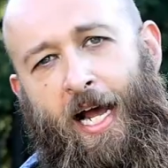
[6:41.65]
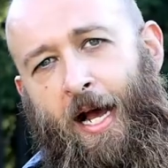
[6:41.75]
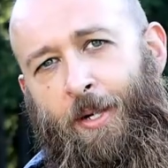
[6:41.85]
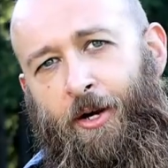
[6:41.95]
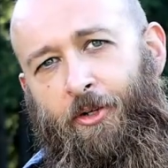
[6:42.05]

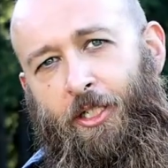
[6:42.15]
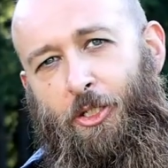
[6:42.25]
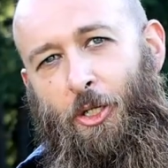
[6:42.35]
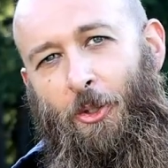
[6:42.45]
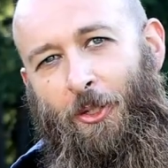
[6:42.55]
I'm not really
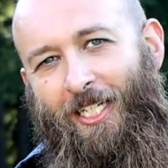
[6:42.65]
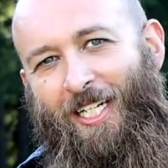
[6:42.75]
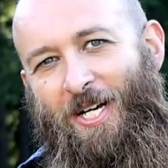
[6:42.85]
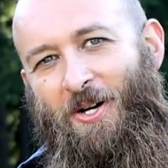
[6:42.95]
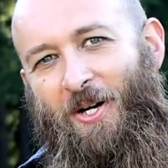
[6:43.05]
sure
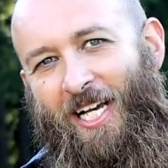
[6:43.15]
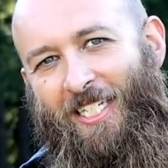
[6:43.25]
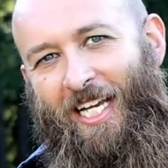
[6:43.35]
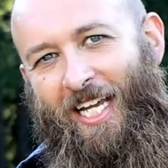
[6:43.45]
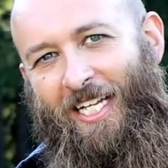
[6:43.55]
what
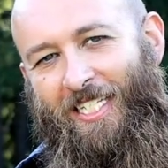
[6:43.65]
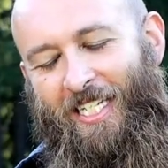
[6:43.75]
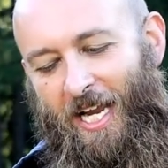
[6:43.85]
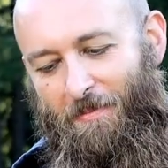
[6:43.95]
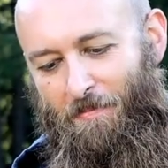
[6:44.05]
else I can
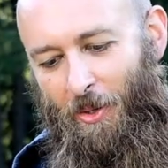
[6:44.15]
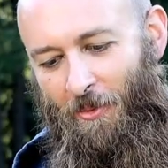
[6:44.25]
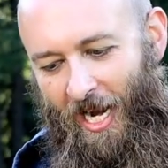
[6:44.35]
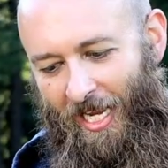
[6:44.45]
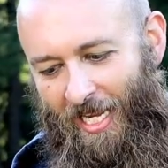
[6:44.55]
say, but
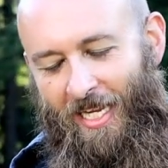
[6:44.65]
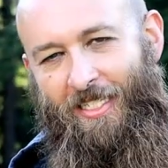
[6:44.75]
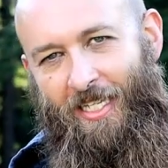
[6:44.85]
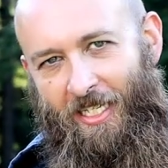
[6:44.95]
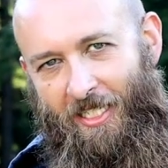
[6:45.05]
what I
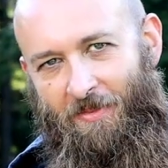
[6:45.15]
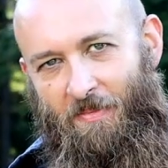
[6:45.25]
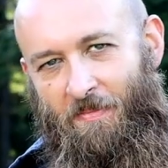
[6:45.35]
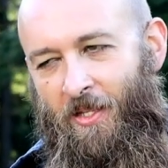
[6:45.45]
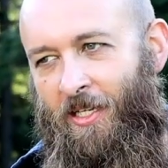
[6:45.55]
can tell you
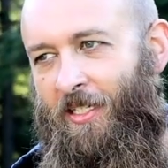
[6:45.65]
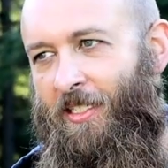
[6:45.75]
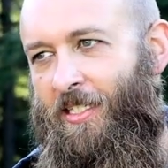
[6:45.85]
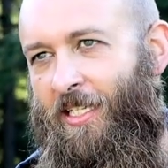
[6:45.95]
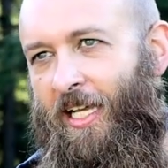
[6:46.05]

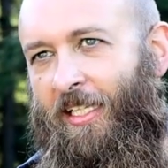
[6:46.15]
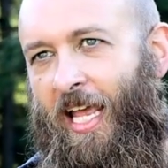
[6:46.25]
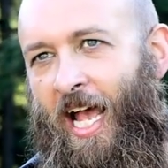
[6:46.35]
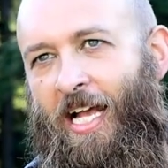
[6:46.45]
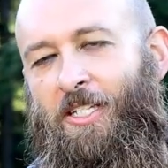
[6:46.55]
is that
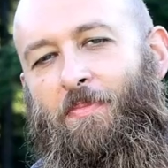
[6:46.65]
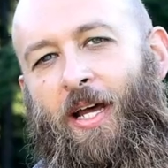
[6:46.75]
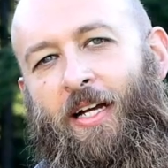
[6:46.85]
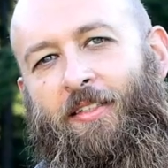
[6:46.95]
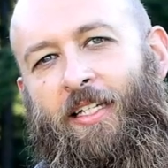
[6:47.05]
the
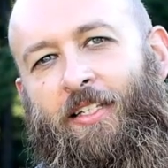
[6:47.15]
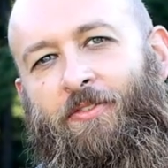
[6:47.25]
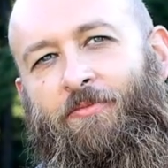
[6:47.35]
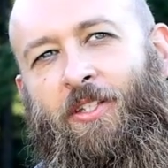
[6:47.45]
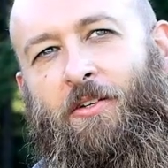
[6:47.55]
aspect and
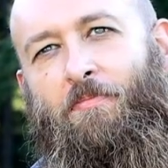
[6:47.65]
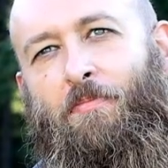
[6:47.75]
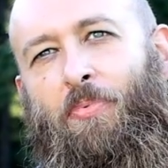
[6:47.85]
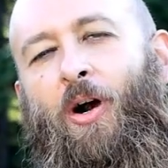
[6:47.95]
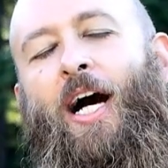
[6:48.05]
the
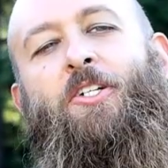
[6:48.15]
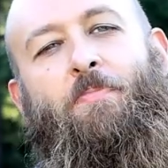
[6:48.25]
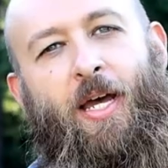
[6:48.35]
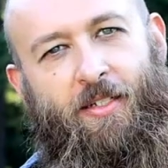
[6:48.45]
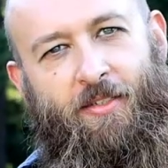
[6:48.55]

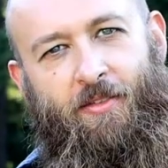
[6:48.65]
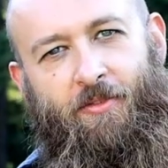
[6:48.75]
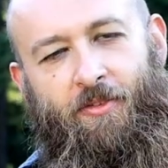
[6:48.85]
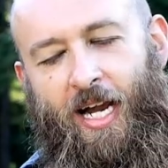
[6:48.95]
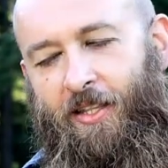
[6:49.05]
prospect,
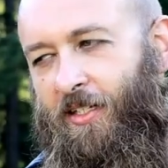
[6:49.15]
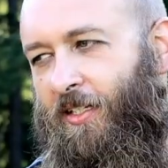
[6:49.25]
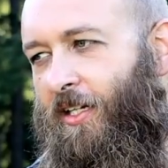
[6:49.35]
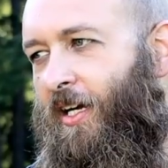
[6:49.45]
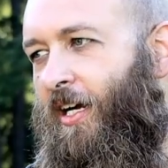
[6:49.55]
rather,
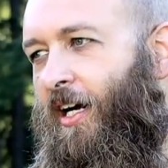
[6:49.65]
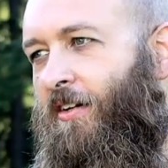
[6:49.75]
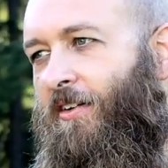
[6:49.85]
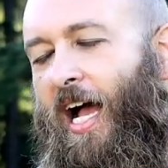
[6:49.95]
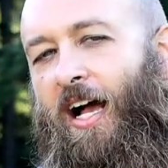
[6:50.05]

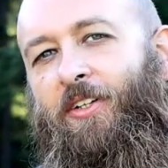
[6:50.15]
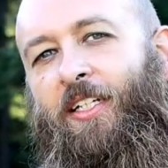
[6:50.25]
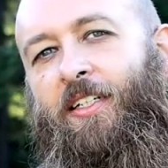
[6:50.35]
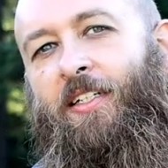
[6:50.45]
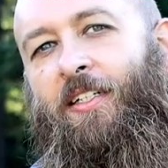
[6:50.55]
of
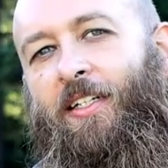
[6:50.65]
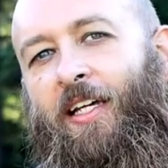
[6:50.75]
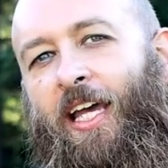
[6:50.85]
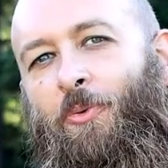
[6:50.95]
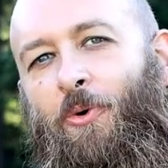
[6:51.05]
having
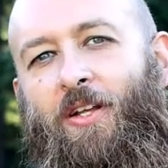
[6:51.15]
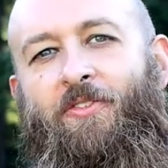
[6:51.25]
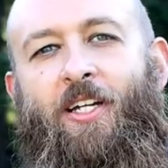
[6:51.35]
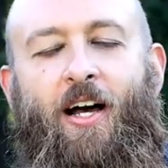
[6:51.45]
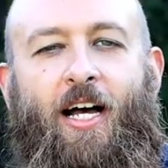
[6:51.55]
a
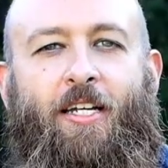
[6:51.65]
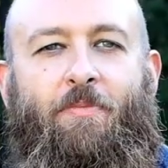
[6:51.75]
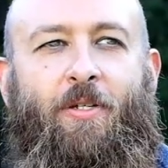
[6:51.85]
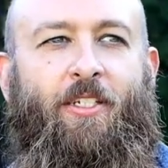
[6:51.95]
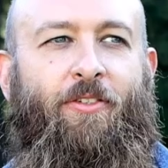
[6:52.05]

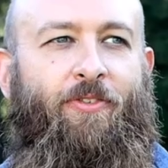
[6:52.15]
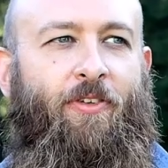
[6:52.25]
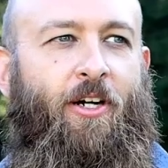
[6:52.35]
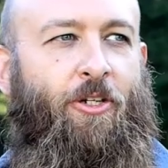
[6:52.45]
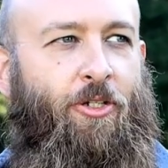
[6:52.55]
one-of-a-kind piece of
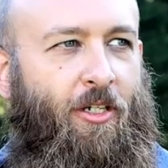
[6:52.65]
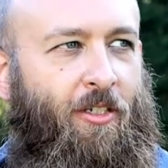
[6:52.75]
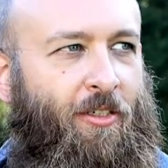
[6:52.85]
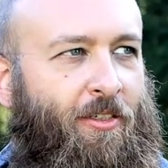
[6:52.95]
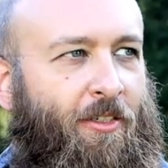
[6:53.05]

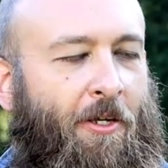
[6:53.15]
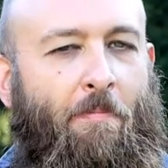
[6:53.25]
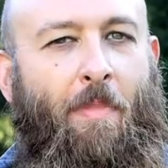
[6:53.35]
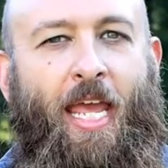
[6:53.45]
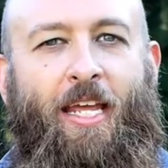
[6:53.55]
furniture
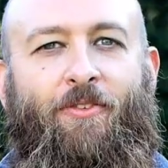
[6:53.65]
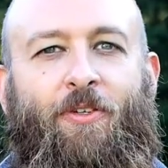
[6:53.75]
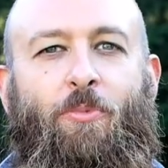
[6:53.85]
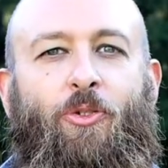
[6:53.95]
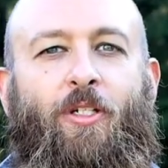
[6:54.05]
made
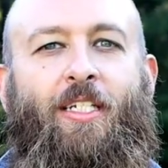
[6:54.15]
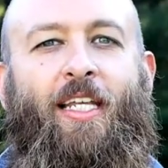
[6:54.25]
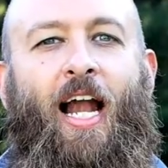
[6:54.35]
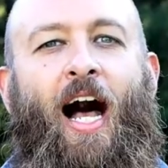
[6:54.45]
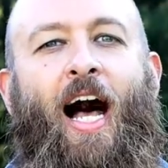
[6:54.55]
from trees
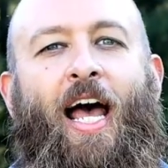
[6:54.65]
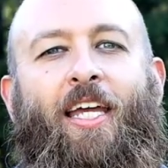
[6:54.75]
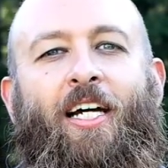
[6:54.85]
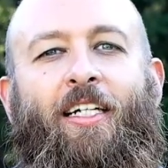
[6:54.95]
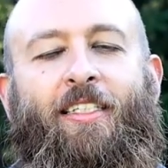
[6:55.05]
that I
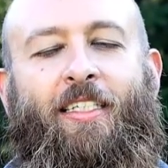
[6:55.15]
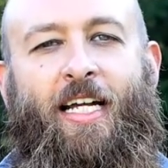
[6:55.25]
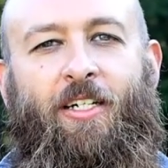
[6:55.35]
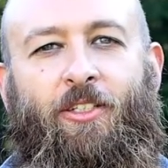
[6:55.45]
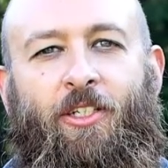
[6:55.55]
cut
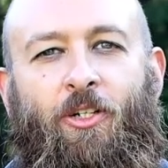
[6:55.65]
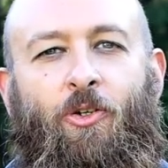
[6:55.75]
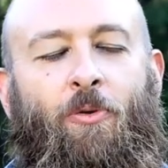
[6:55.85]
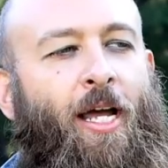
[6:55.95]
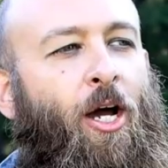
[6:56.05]
down
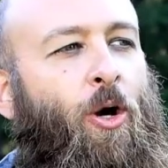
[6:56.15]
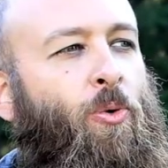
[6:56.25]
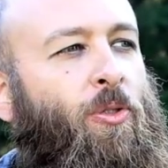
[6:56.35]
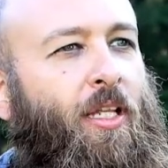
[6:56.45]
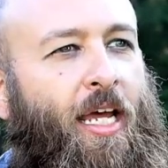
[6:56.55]
on my
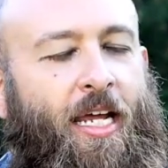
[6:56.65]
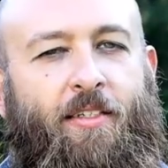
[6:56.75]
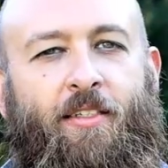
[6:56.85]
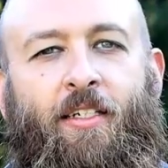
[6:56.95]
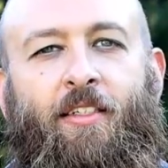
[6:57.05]
own
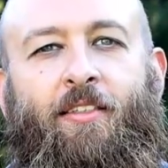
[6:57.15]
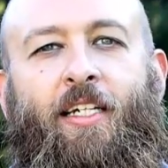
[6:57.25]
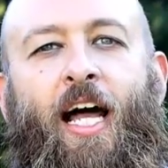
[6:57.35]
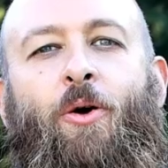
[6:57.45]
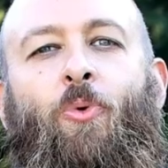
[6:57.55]
land,
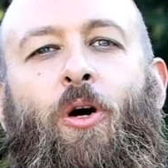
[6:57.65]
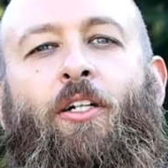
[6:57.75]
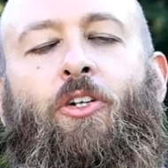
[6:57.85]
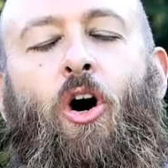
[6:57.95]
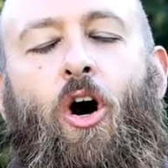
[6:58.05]
that I
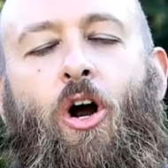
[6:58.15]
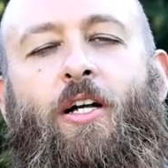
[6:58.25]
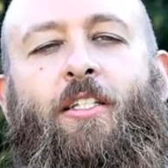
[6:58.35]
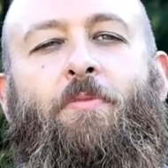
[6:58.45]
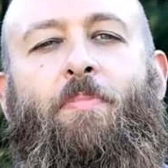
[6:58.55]
worked
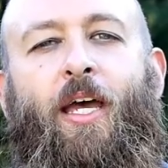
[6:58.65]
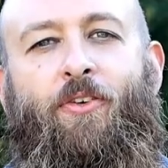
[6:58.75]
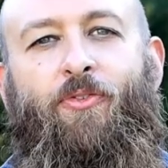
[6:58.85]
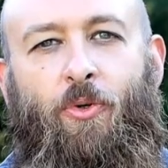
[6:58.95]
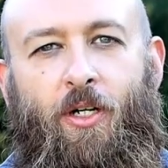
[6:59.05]
hard to
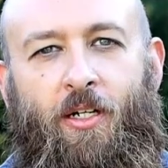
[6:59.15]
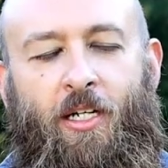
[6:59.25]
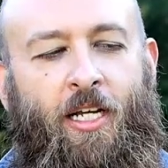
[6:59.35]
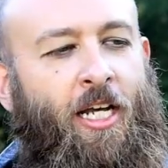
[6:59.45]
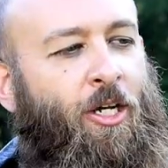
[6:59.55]
pay for,
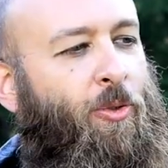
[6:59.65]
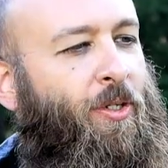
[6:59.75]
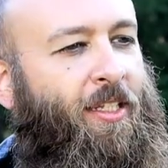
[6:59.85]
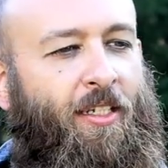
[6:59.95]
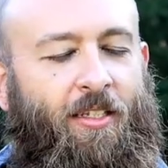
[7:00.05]

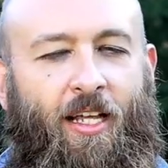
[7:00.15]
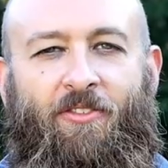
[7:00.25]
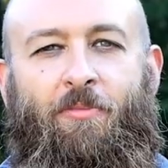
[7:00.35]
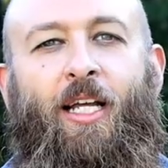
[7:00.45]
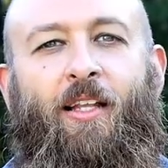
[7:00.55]
with the
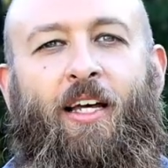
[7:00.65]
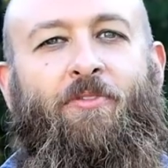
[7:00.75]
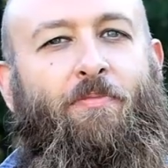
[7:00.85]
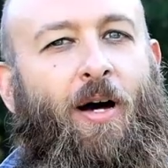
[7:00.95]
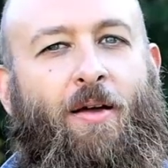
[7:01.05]
love of my
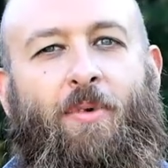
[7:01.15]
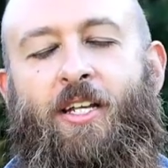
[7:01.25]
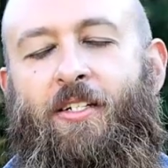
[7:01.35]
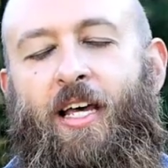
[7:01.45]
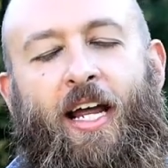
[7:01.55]
life by my
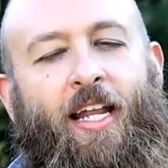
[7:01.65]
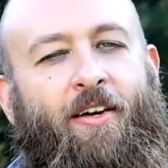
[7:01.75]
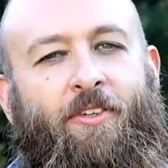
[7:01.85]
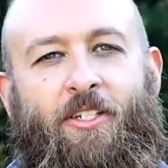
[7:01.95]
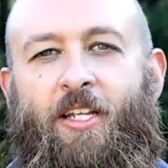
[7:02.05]
side
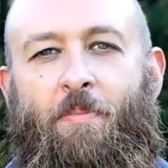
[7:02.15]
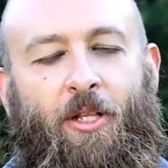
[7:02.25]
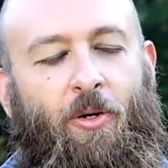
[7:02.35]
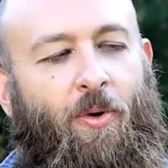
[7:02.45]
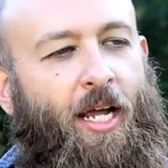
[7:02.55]
every step
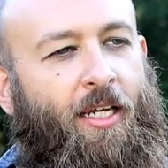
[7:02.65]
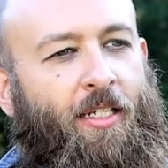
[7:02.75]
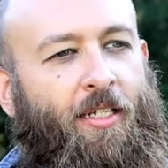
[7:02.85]
of the way.